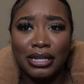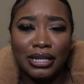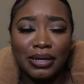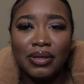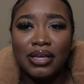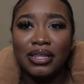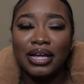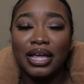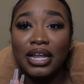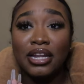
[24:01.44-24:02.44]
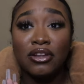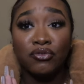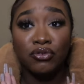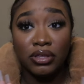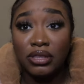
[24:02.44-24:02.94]
it up. Like, and
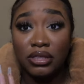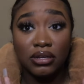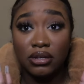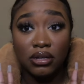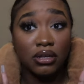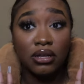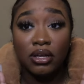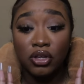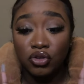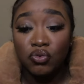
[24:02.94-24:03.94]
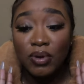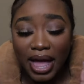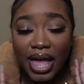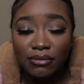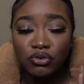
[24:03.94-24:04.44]
then you
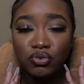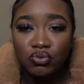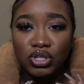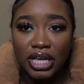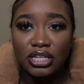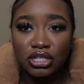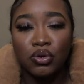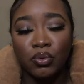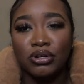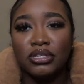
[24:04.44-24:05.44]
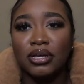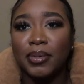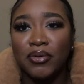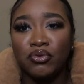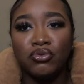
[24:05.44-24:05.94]
have to change the words up.
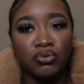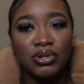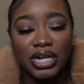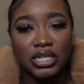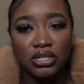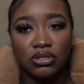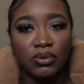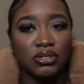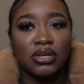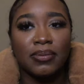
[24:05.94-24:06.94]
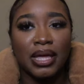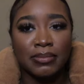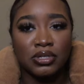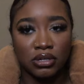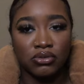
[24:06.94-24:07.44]
If you do not change the words up,
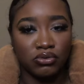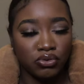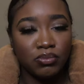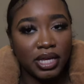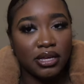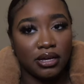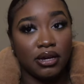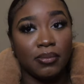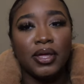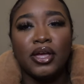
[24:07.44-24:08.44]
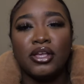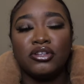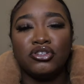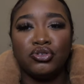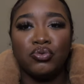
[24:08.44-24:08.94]
Amazon's going to pick up
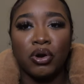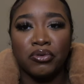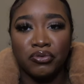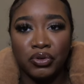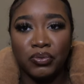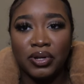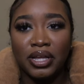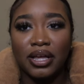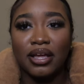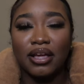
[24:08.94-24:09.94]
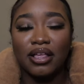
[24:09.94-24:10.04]
that you are reviewing